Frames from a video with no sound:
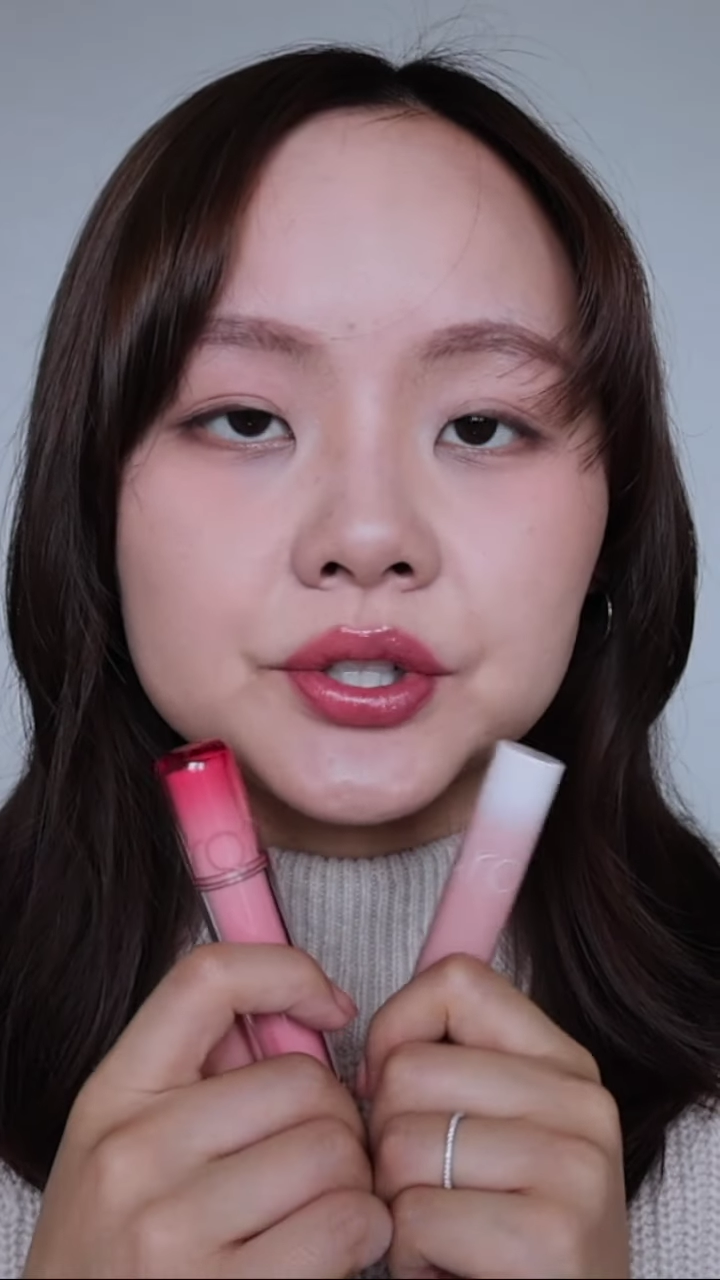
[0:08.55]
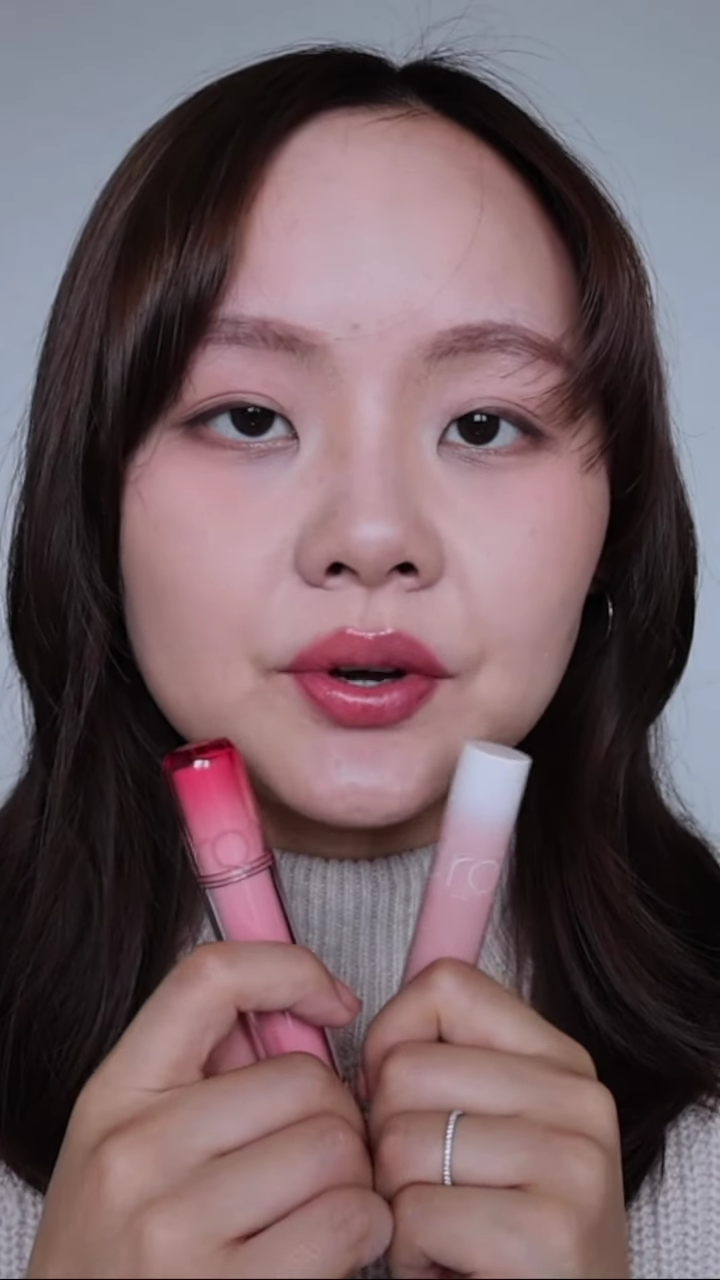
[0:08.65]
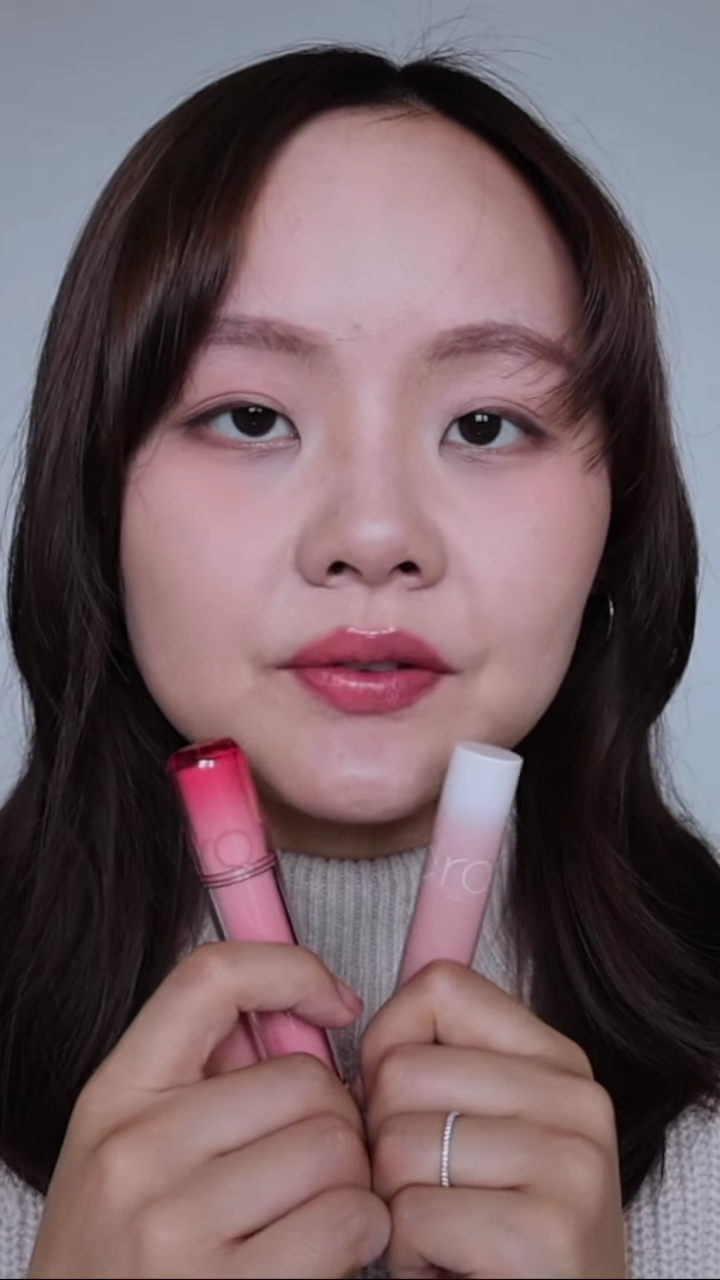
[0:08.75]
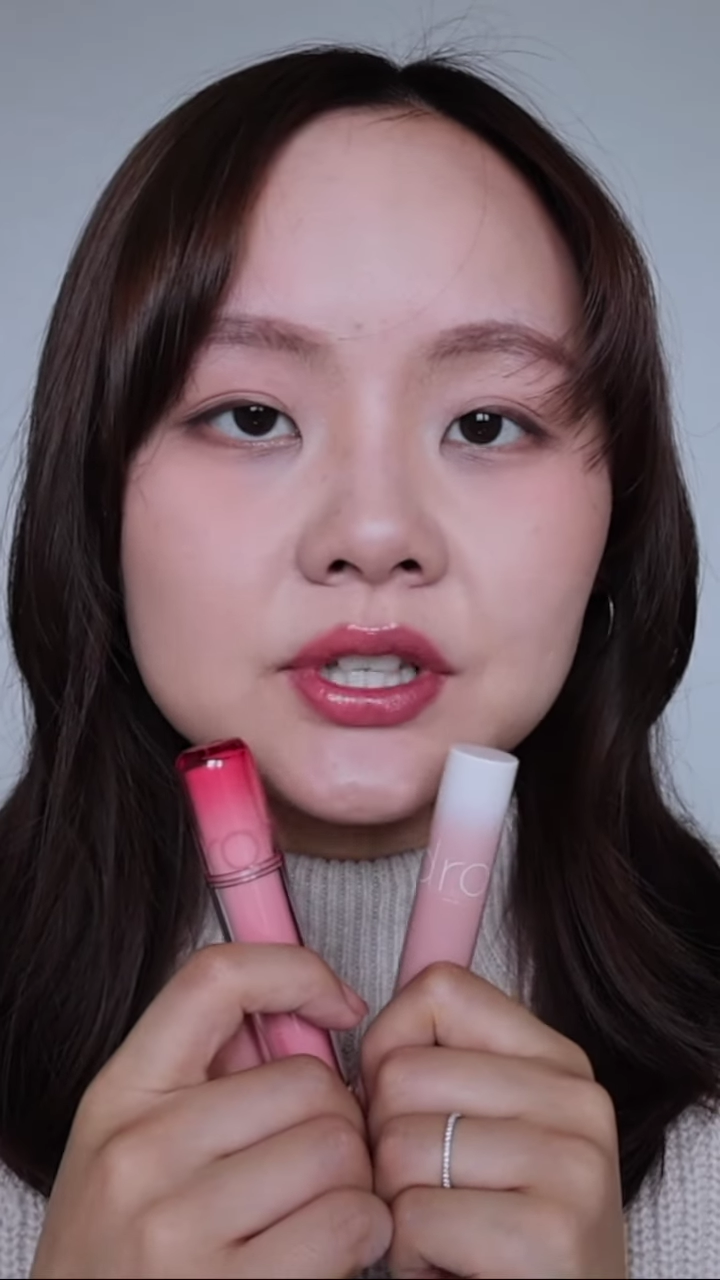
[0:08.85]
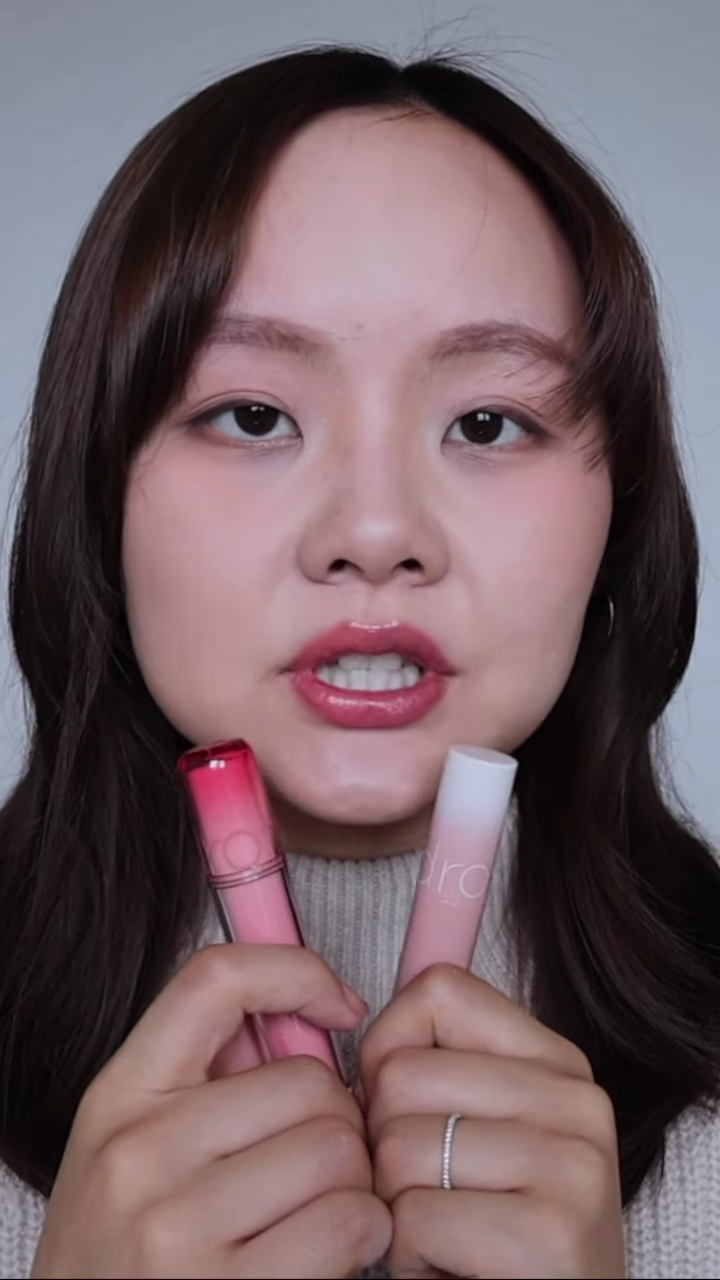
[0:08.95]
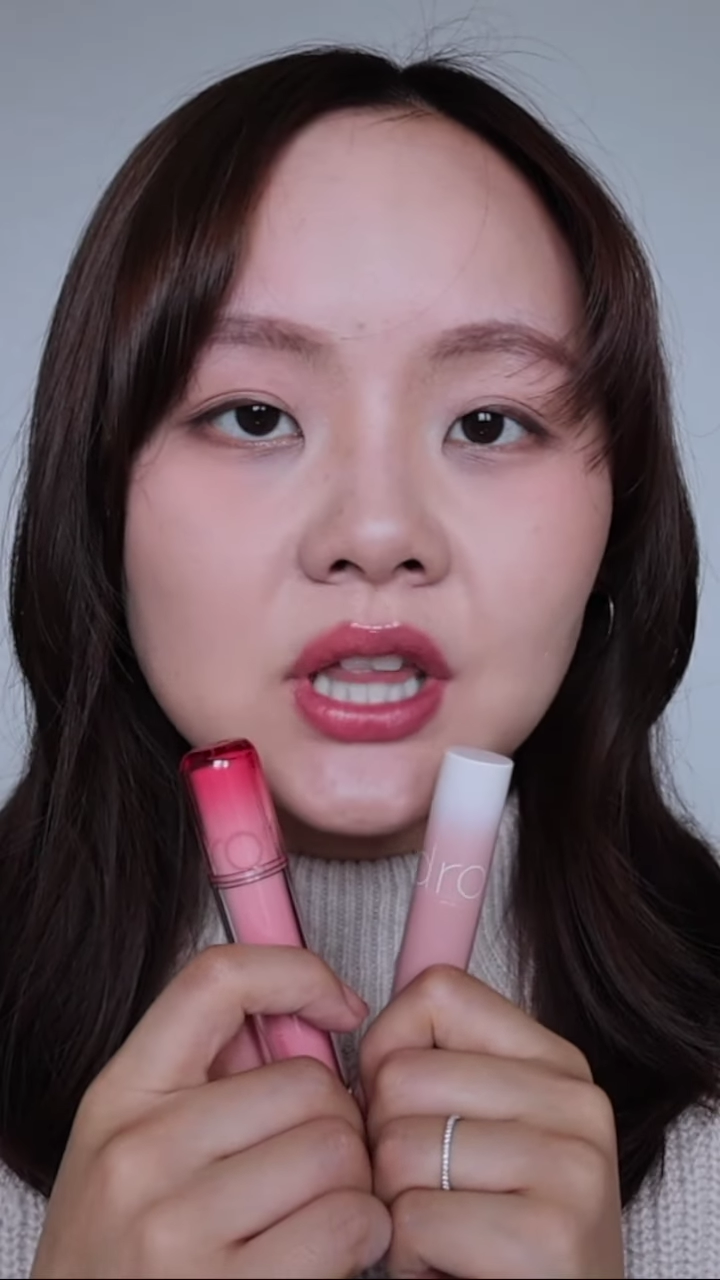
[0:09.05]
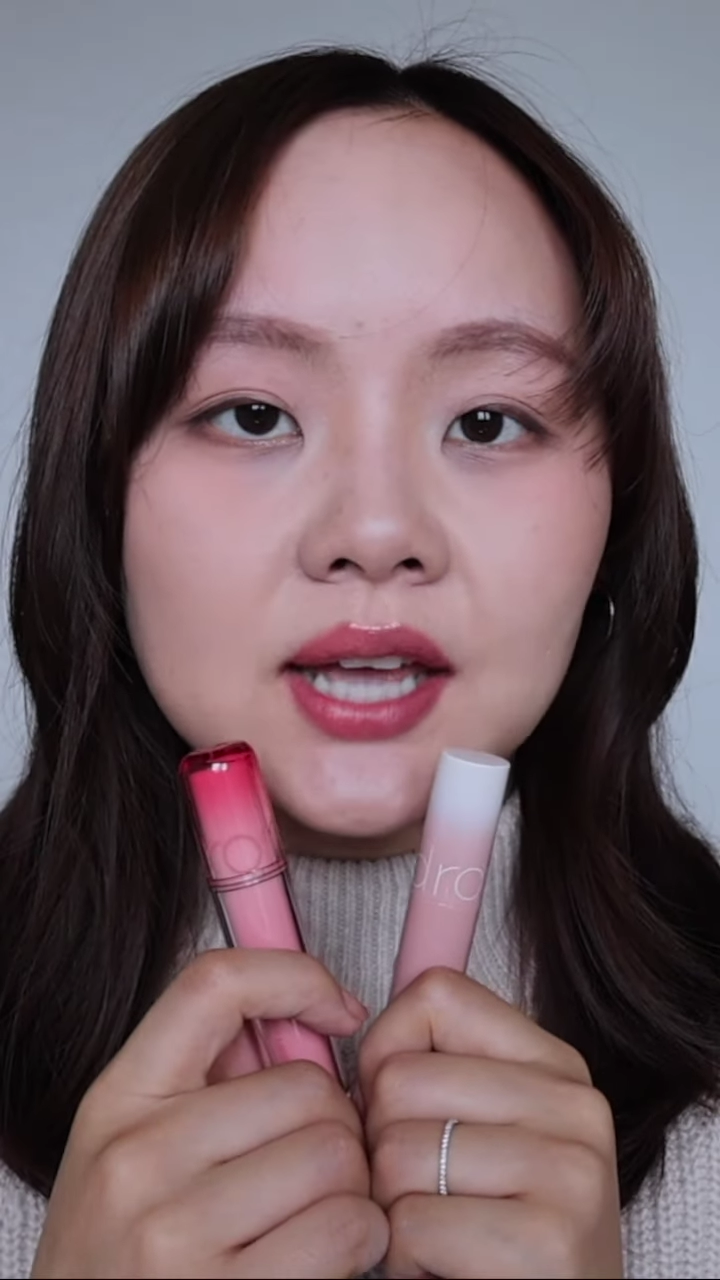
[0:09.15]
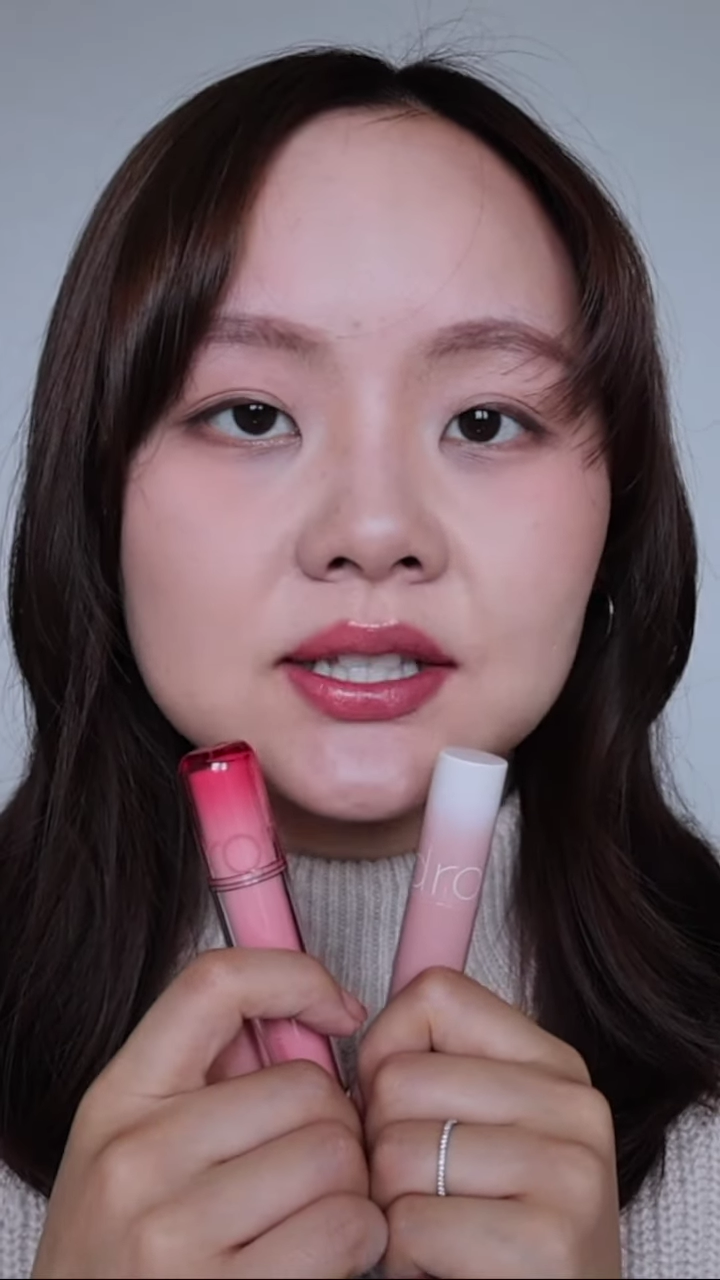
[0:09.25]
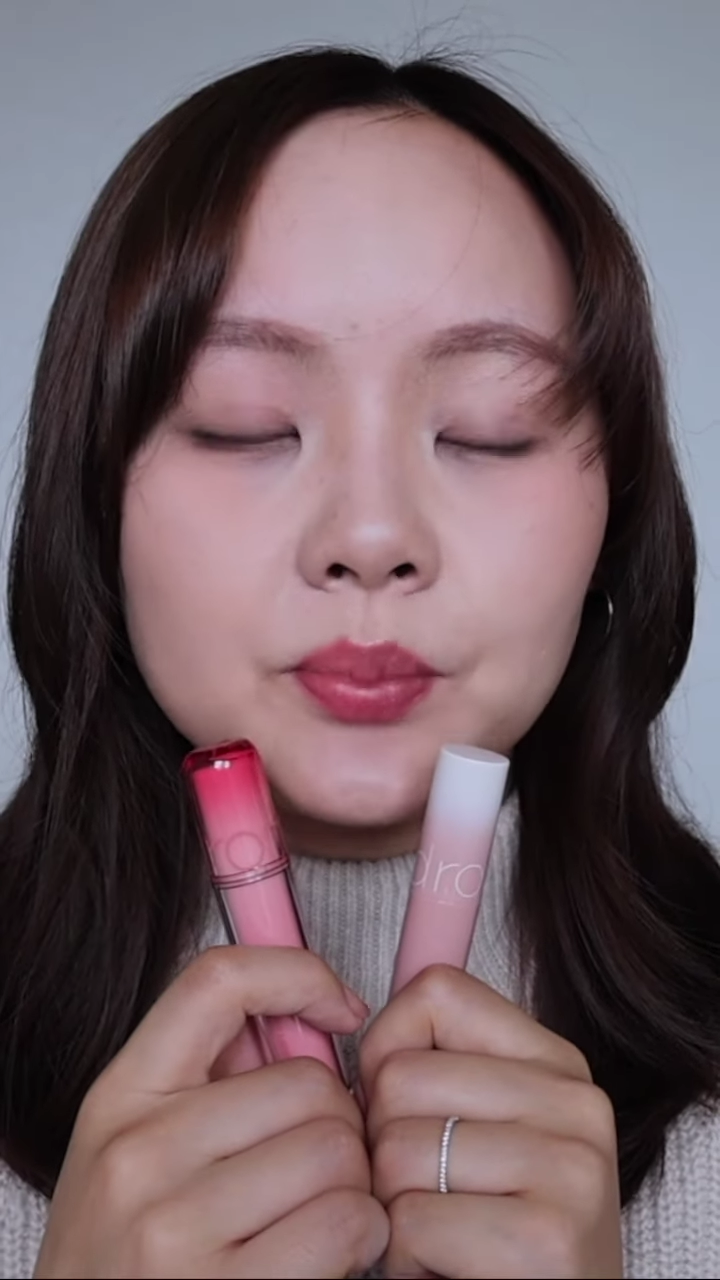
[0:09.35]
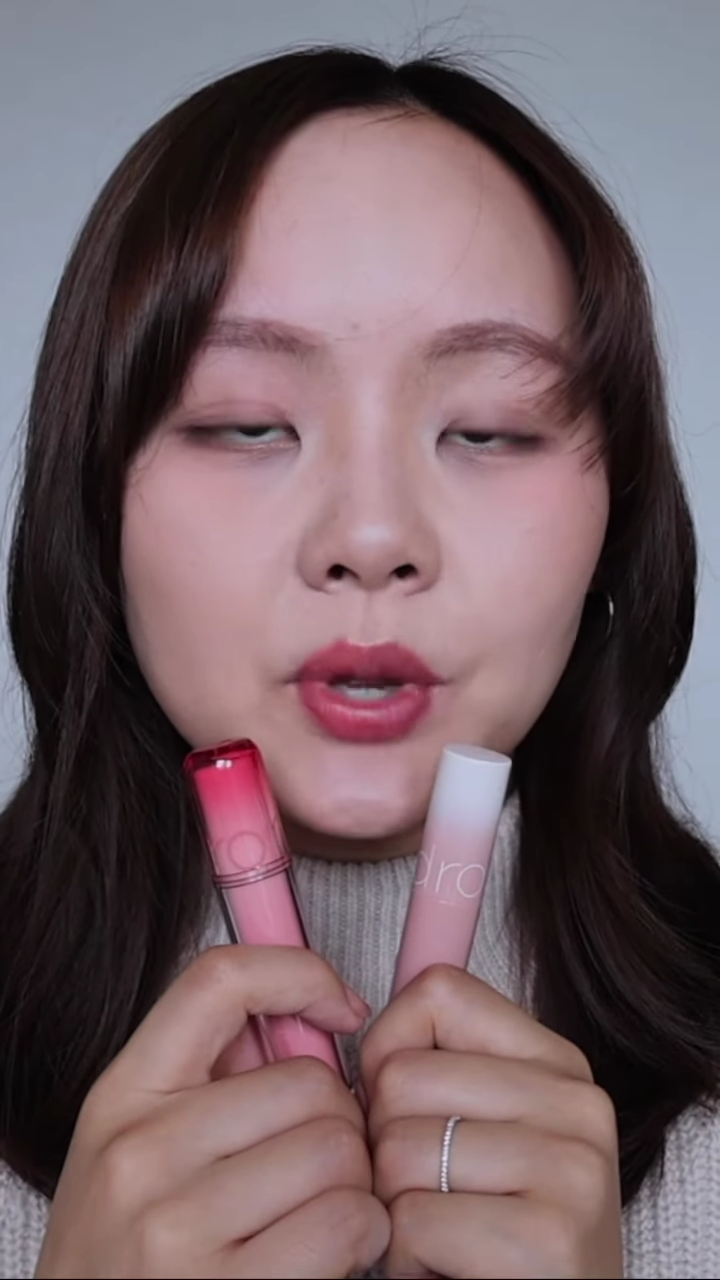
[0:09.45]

sort of this light